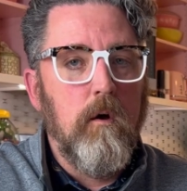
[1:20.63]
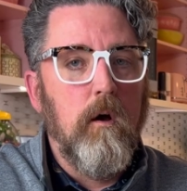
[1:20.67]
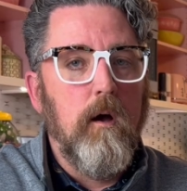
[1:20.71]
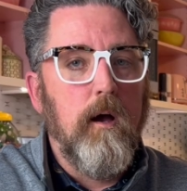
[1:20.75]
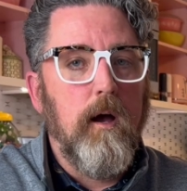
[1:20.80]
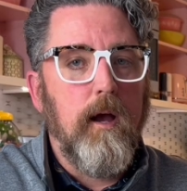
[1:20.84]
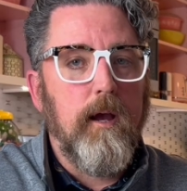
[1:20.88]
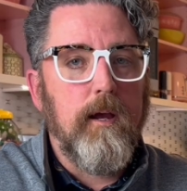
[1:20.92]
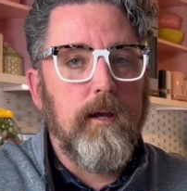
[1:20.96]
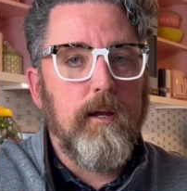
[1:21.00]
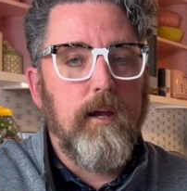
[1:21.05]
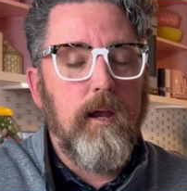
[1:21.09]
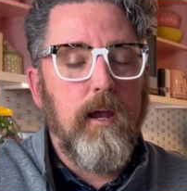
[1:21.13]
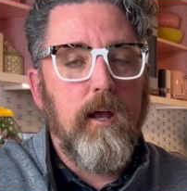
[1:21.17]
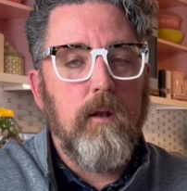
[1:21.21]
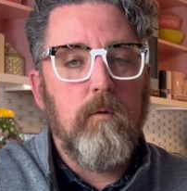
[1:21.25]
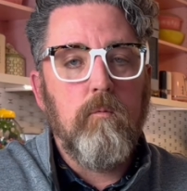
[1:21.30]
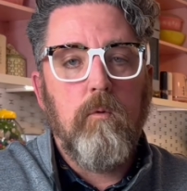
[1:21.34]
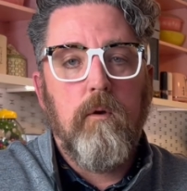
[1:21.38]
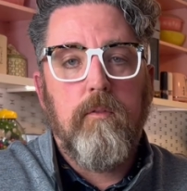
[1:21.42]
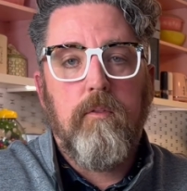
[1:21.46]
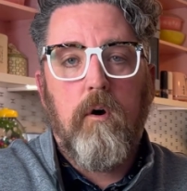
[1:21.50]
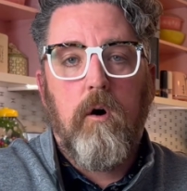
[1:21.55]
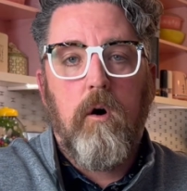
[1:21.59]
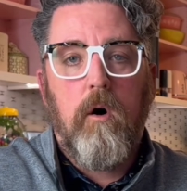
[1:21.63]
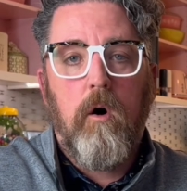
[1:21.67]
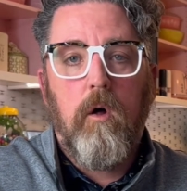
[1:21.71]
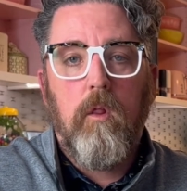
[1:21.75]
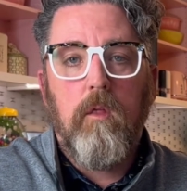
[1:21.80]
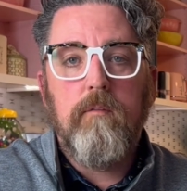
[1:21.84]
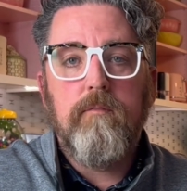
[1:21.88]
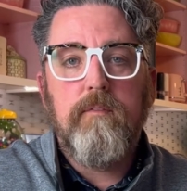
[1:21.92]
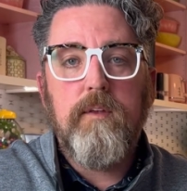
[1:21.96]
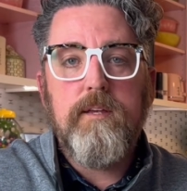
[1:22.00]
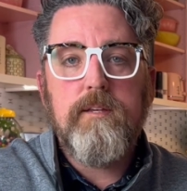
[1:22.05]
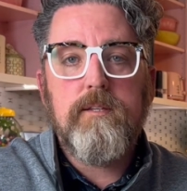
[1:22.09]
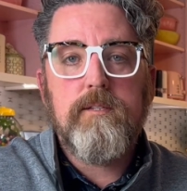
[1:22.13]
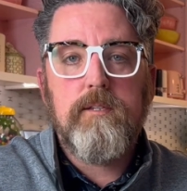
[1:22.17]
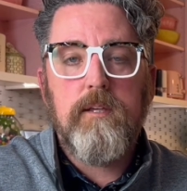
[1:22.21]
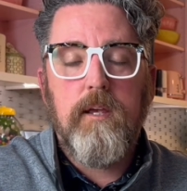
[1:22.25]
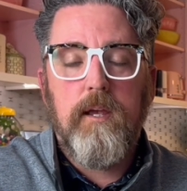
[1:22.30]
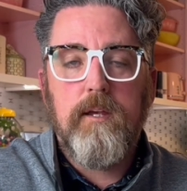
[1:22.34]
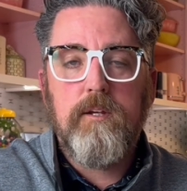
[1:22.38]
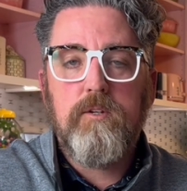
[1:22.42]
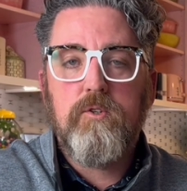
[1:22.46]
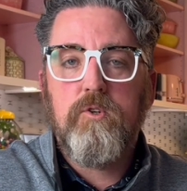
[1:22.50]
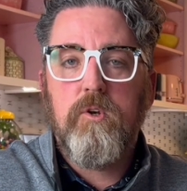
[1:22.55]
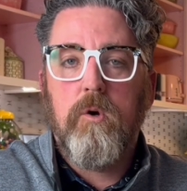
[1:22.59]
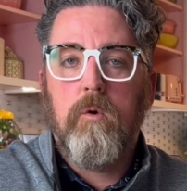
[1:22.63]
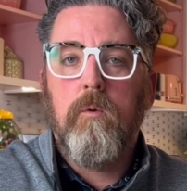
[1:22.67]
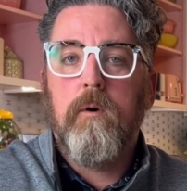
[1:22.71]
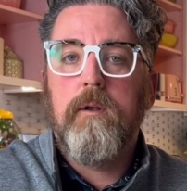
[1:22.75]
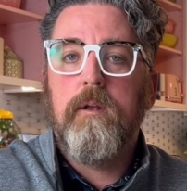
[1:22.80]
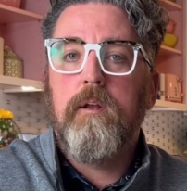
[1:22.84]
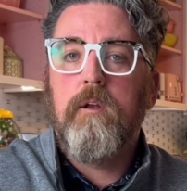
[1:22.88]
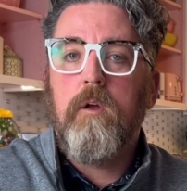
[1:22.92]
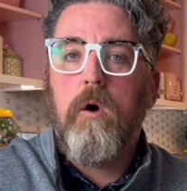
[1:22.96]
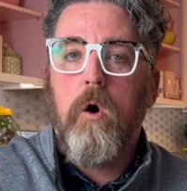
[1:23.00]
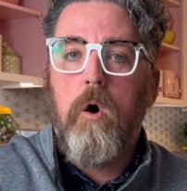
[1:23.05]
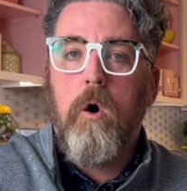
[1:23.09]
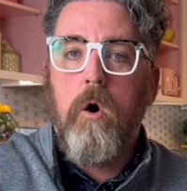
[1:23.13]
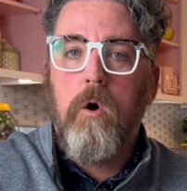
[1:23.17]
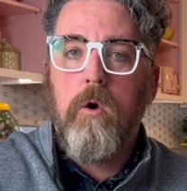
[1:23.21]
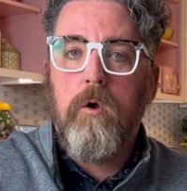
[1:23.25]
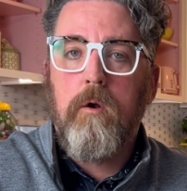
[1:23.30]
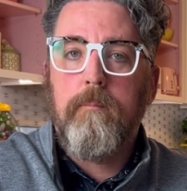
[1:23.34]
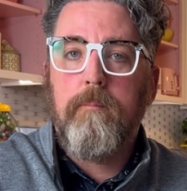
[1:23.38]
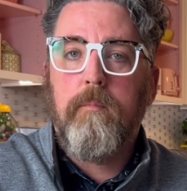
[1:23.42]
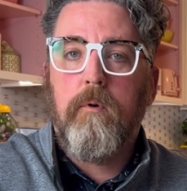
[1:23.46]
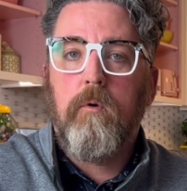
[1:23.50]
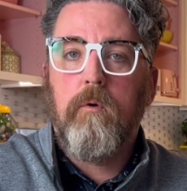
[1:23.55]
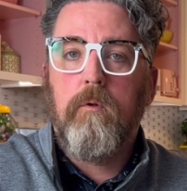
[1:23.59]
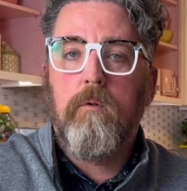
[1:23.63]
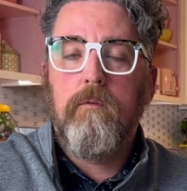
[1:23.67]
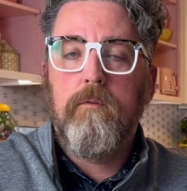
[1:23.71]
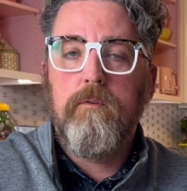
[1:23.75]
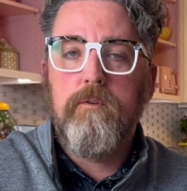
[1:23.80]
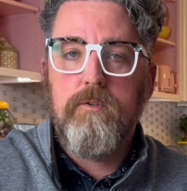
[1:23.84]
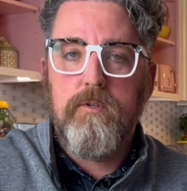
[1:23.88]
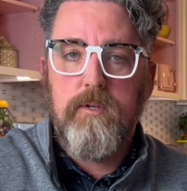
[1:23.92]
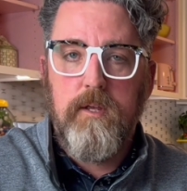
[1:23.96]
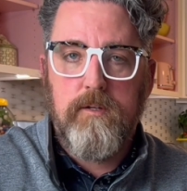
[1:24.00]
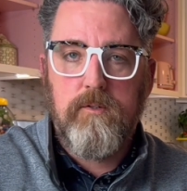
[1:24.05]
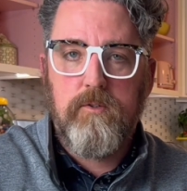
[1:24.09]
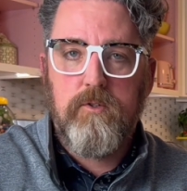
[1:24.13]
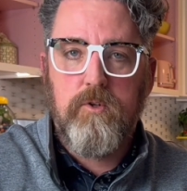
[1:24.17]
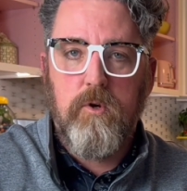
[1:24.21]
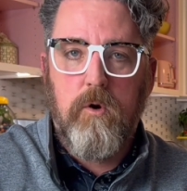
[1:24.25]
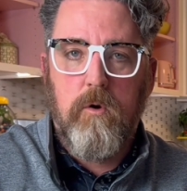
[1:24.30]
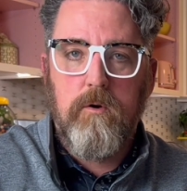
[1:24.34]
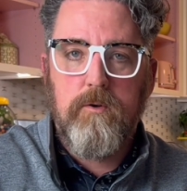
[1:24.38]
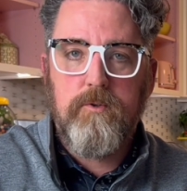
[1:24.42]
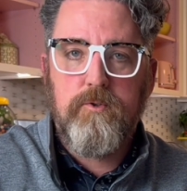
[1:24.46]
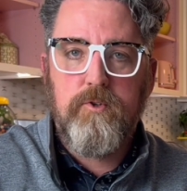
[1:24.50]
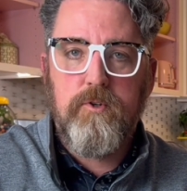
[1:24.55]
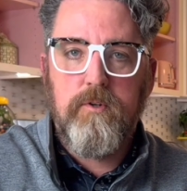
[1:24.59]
Again, with all of these things showing an honorable discharge.